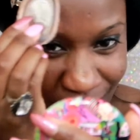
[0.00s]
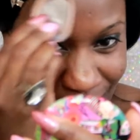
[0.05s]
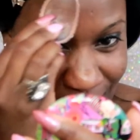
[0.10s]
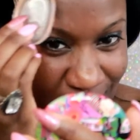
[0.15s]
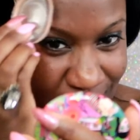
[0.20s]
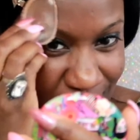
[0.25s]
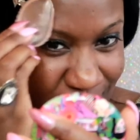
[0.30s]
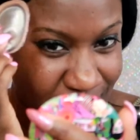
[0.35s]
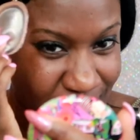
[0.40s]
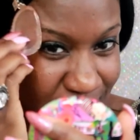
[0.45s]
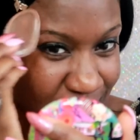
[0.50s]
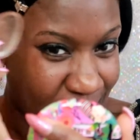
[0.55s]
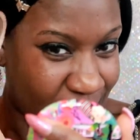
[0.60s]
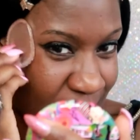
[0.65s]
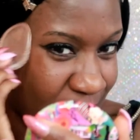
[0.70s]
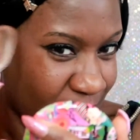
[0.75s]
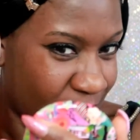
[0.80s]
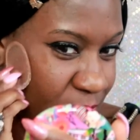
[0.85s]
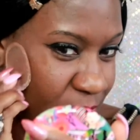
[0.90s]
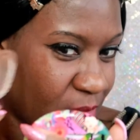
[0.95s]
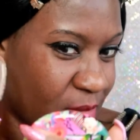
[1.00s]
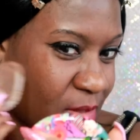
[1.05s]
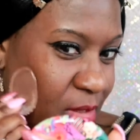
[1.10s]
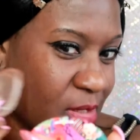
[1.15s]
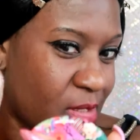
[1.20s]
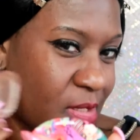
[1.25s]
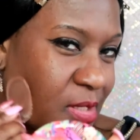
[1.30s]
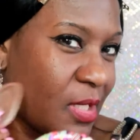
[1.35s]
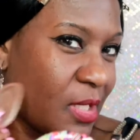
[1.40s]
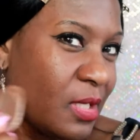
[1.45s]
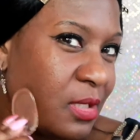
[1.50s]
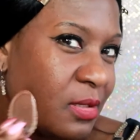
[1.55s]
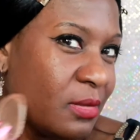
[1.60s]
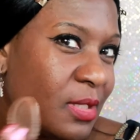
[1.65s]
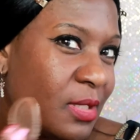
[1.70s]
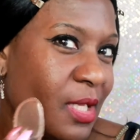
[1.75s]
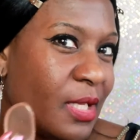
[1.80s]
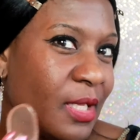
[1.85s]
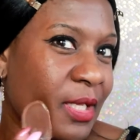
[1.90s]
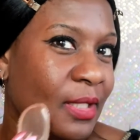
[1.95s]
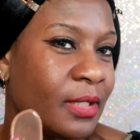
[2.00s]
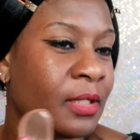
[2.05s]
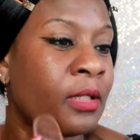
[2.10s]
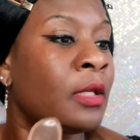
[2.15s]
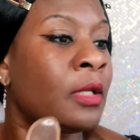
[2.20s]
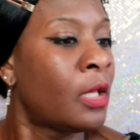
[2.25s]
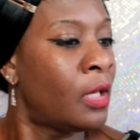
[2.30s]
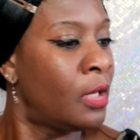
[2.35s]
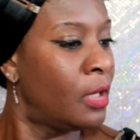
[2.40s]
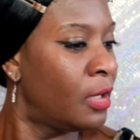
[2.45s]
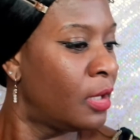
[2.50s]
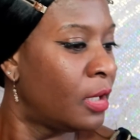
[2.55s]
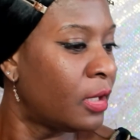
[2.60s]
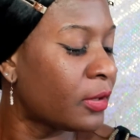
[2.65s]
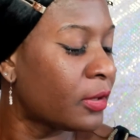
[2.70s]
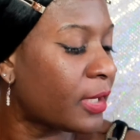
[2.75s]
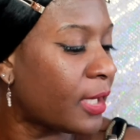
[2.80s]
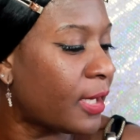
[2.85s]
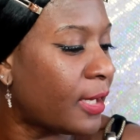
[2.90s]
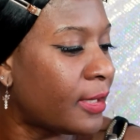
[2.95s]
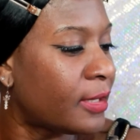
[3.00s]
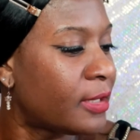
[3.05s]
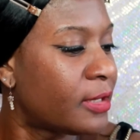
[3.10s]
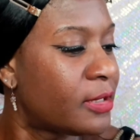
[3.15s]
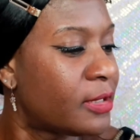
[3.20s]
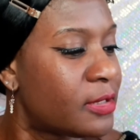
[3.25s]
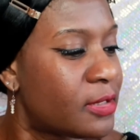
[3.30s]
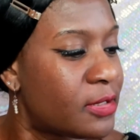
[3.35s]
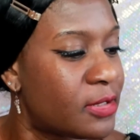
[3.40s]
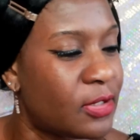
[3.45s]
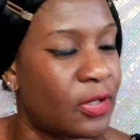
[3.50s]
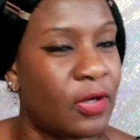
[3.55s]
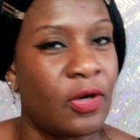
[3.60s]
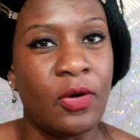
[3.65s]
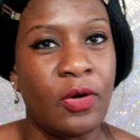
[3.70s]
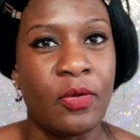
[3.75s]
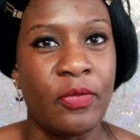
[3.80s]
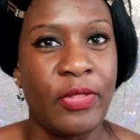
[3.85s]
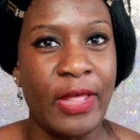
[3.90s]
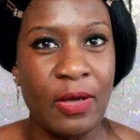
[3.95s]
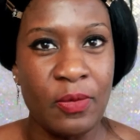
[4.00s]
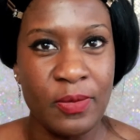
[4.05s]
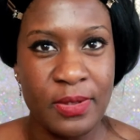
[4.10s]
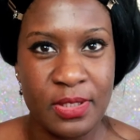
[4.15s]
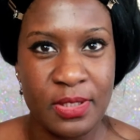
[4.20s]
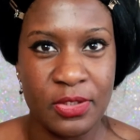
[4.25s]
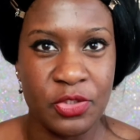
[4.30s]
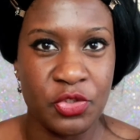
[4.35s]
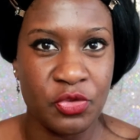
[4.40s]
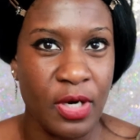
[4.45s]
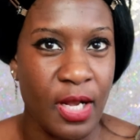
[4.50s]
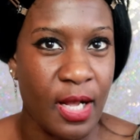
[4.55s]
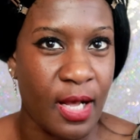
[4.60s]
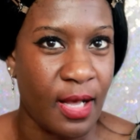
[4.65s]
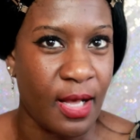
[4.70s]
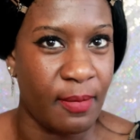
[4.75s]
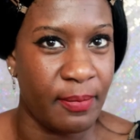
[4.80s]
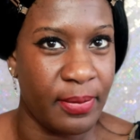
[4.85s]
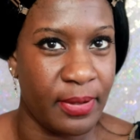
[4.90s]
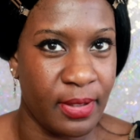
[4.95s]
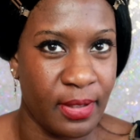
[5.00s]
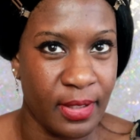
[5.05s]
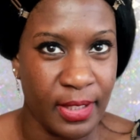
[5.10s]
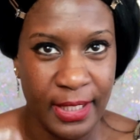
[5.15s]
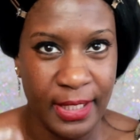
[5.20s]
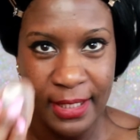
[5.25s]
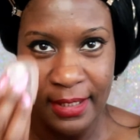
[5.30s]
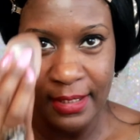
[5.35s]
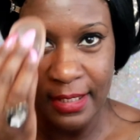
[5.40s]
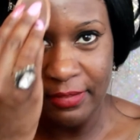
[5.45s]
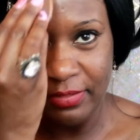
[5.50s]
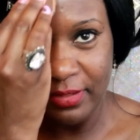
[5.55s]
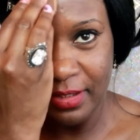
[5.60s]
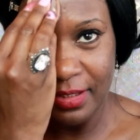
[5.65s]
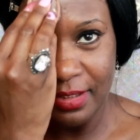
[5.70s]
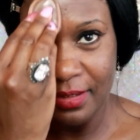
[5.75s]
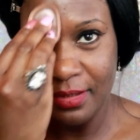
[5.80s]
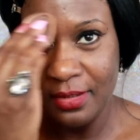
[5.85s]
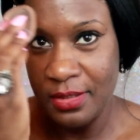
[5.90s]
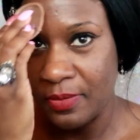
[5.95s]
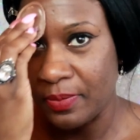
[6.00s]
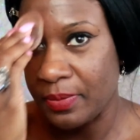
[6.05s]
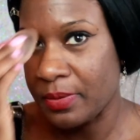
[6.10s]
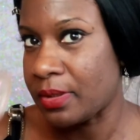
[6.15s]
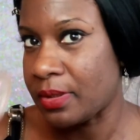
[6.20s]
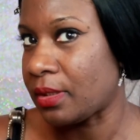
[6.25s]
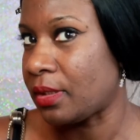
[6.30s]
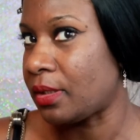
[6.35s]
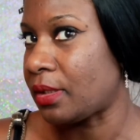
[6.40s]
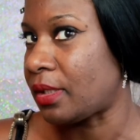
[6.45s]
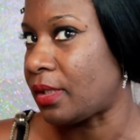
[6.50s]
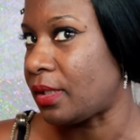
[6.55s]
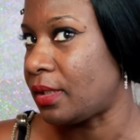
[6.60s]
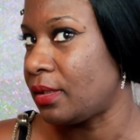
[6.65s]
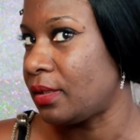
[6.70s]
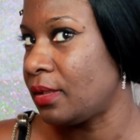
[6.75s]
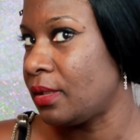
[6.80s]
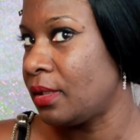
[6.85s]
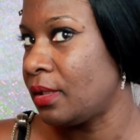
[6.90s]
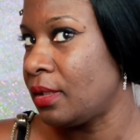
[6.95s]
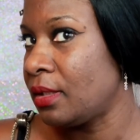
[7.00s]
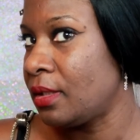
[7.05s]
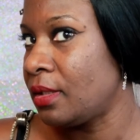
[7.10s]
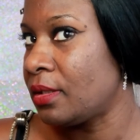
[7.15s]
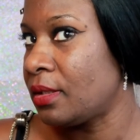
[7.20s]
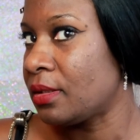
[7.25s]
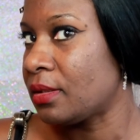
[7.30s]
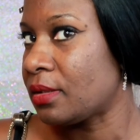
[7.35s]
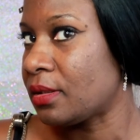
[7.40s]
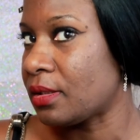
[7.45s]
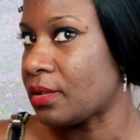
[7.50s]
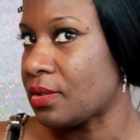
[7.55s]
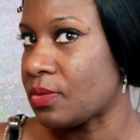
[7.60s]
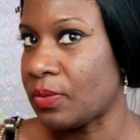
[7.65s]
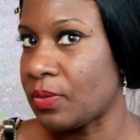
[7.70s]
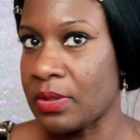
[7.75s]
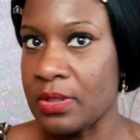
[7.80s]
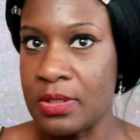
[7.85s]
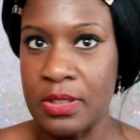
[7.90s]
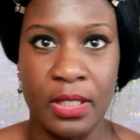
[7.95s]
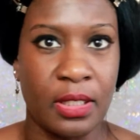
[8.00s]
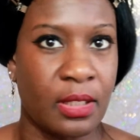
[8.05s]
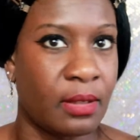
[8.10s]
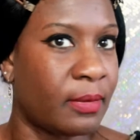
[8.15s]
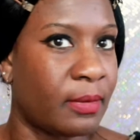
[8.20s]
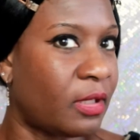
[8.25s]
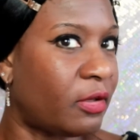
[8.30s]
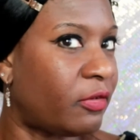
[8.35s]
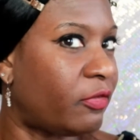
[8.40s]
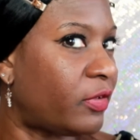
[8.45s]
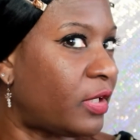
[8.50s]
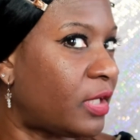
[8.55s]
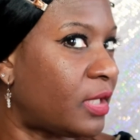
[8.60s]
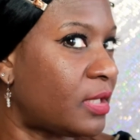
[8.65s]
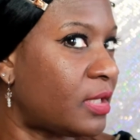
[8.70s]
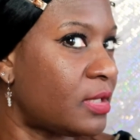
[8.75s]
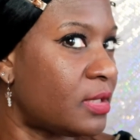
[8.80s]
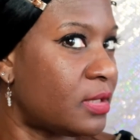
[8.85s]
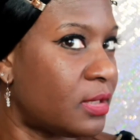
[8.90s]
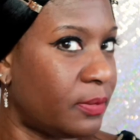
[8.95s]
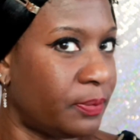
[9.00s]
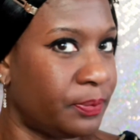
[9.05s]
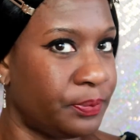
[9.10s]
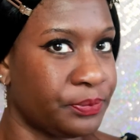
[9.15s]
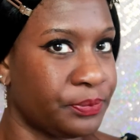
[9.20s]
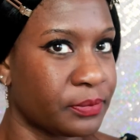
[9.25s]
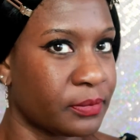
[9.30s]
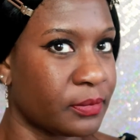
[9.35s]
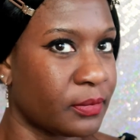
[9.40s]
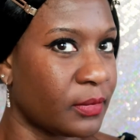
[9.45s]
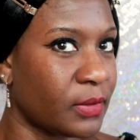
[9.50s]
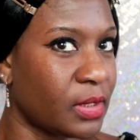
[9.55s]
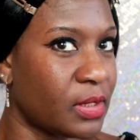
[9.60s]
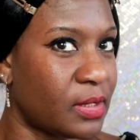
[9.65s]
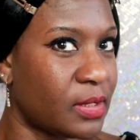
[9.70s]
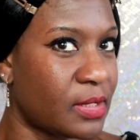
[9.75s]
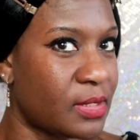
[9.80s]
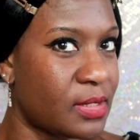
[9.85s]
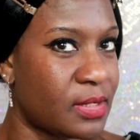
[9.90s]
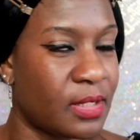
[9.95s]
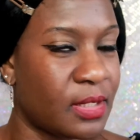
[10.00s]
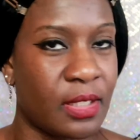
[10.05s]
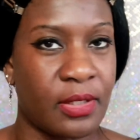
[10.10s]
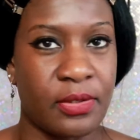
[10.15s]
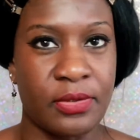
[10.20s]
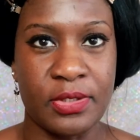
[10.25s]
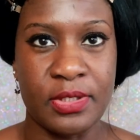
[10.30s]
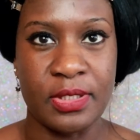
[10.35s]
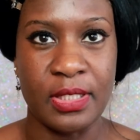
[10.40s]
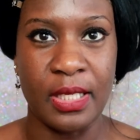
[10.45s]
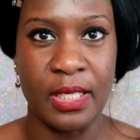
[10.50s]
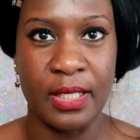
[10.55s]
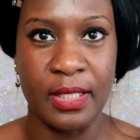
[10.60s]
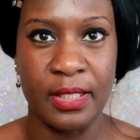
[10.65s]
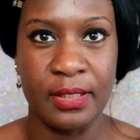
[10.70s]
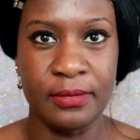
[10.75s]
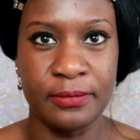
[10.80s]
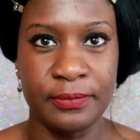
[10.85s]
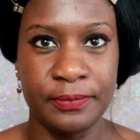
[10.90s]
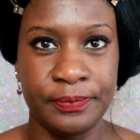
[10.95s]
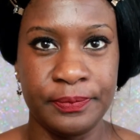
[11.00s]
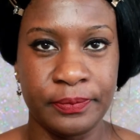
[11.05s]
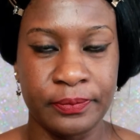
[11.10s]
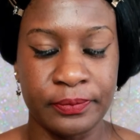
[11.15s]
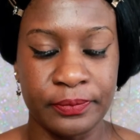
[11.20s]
What does that noise sound like? Okay, so that was a drop, and I think it looks pretty good. That's one side of my face, and that's the other side.